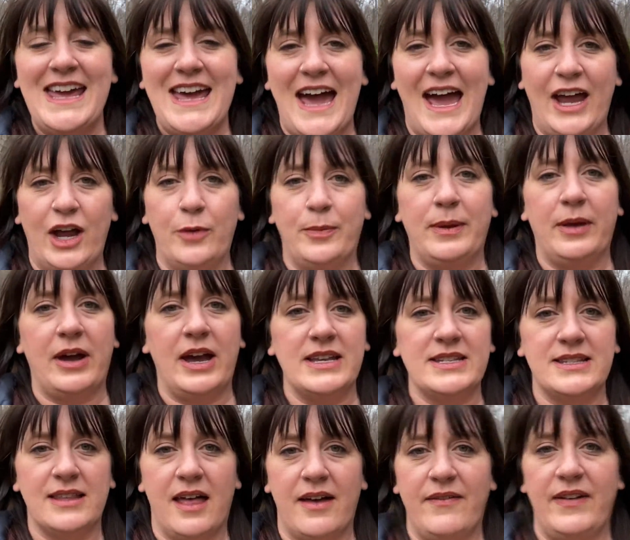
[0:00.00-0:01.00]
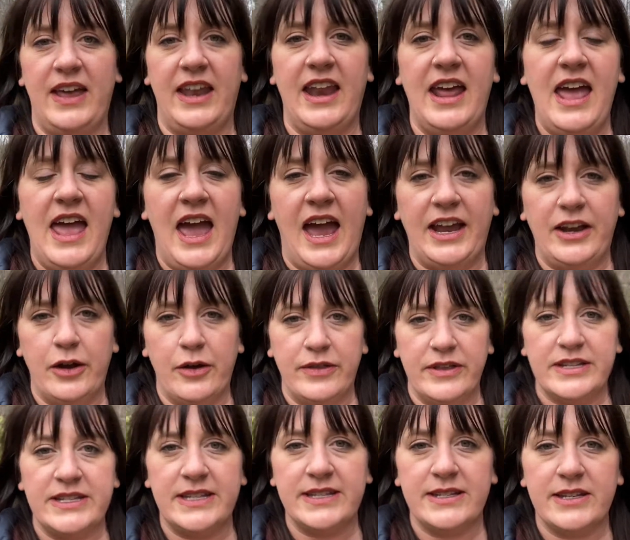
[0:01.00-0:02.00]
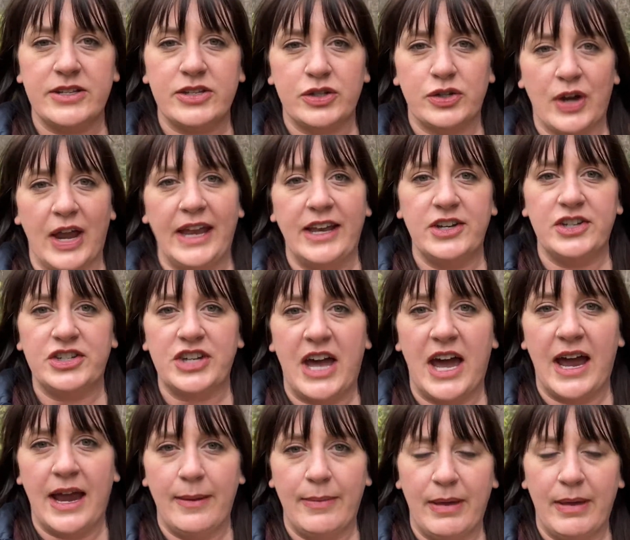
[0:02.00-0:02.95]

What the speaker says: I hope you guys love it. I know this is a strange time